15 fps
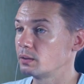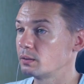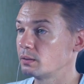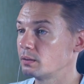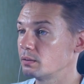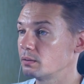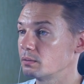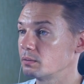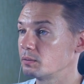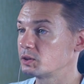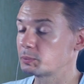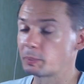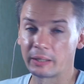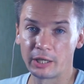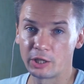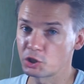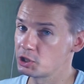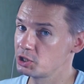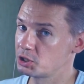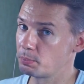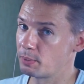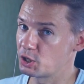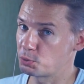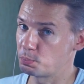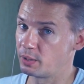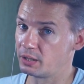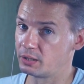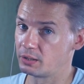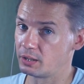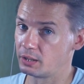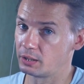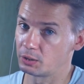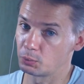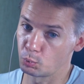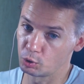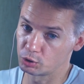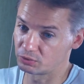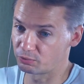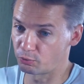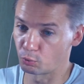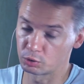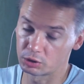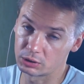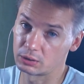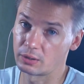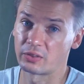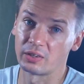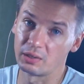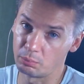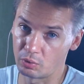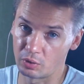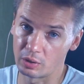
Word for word: and the explanation is much better than it was first time